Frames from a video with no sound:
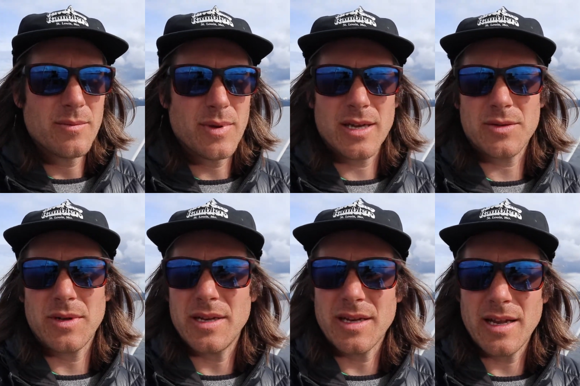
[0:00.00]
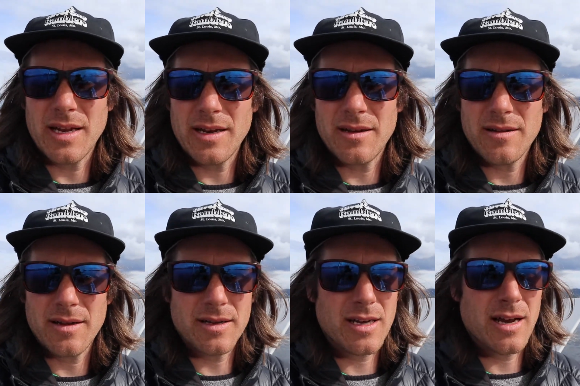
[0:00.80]
because we need to get in
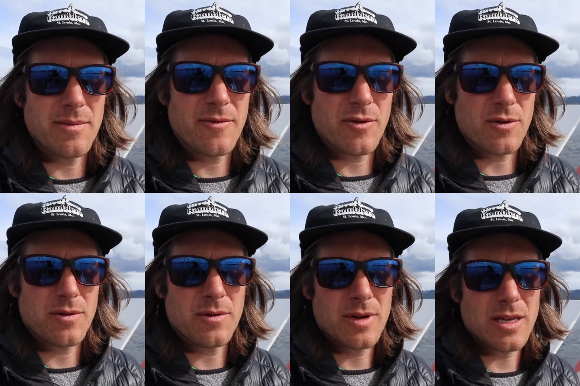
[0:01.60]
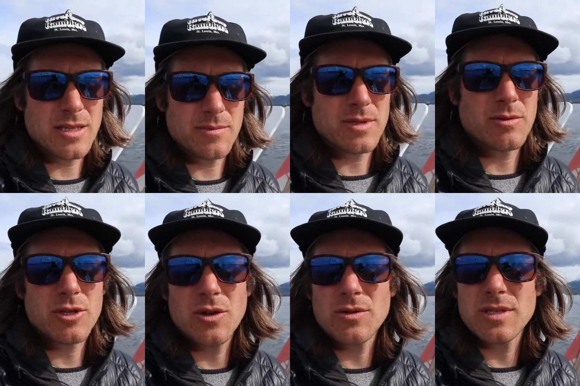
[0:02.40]
time for customs,
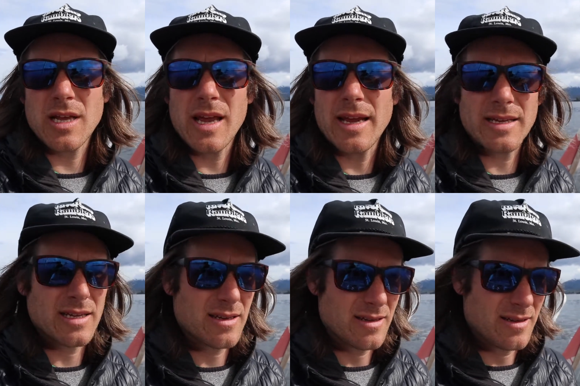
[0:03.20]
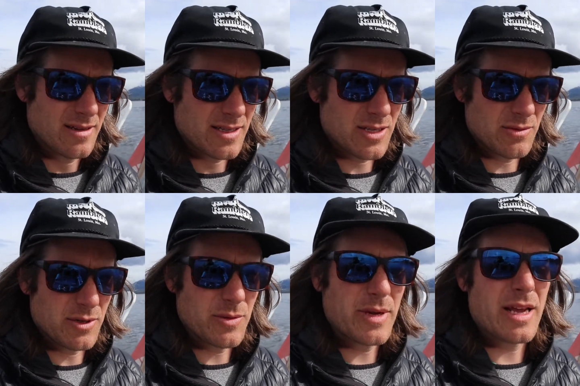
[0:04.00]
which closes at 8. So we
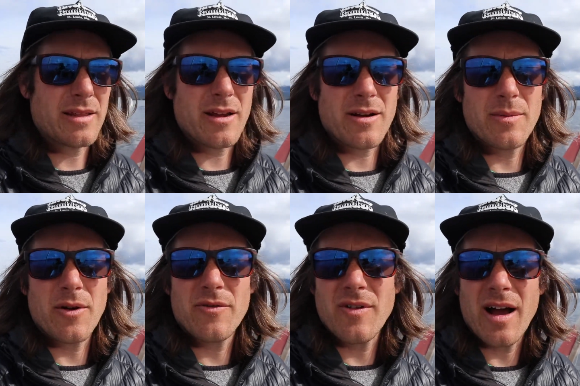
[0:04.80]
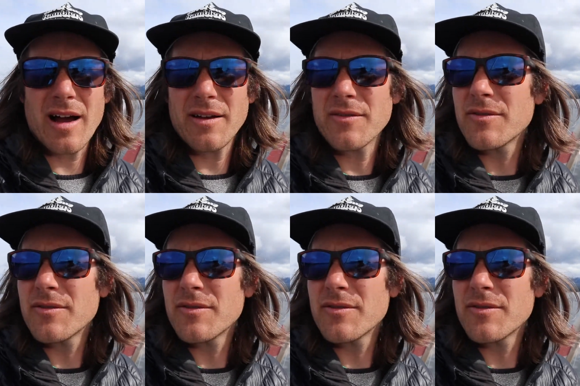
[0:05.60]
should be getting there at about 5.